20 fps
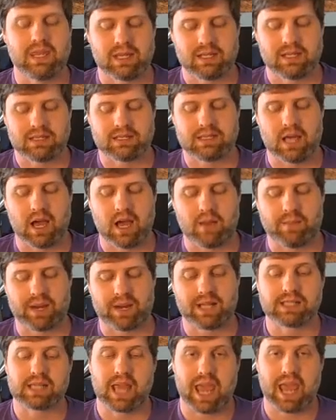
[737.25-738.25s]
is
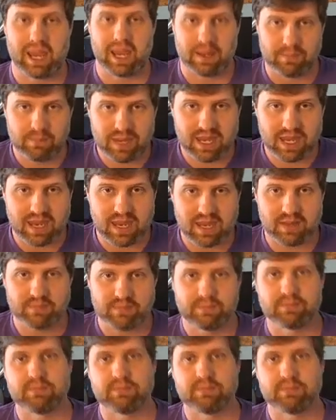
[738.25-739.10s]
dominant, AB